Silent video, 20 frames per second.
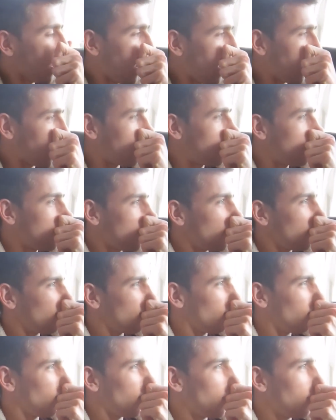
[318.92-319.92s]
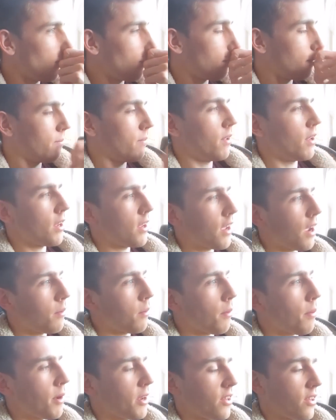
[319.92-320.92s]
And we come
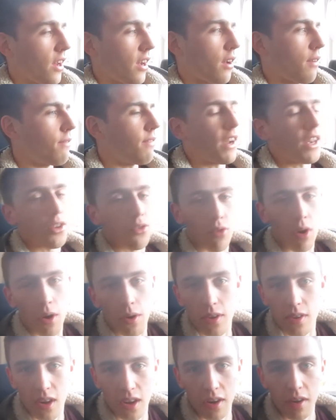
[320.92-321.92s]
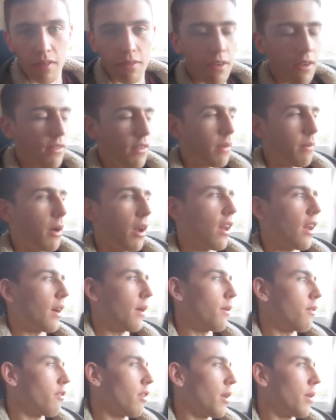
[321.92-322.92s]
up, it's like a fast road, it's like a 50 mile an
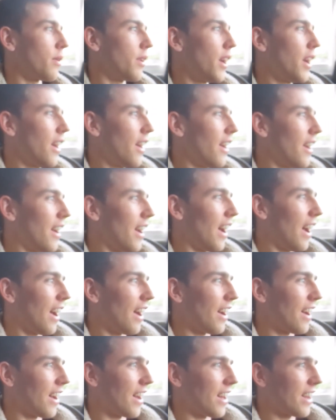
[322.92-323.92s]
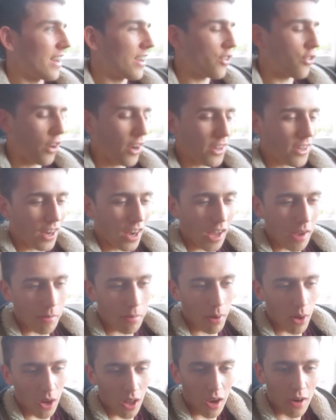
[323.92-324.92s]
hour road. And he tried to like
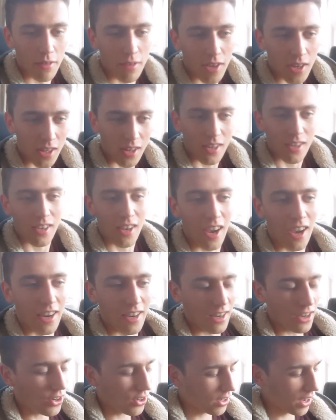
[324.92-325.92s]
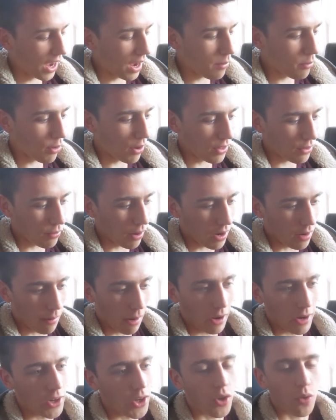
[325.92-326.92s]
pull over to the side. He just came around the
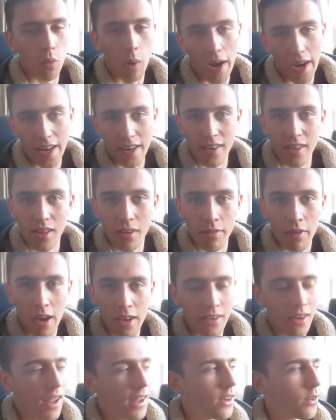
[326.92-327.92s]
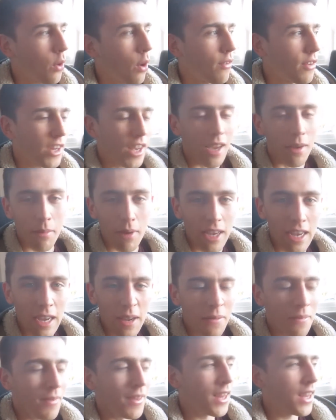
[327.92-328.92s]
roundabout and just went into the fast lane to overtake me.
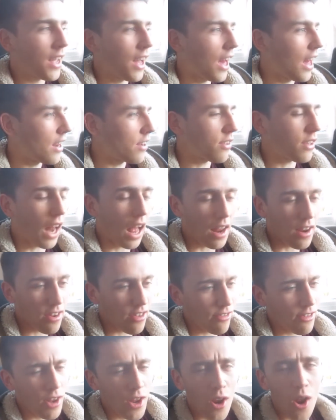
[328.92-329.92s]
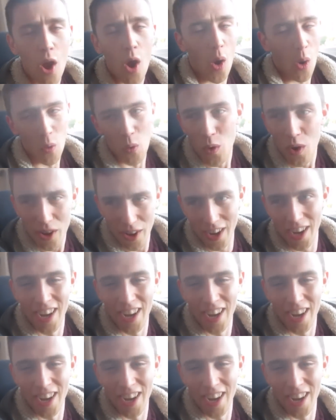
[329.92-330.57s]
I was like, no.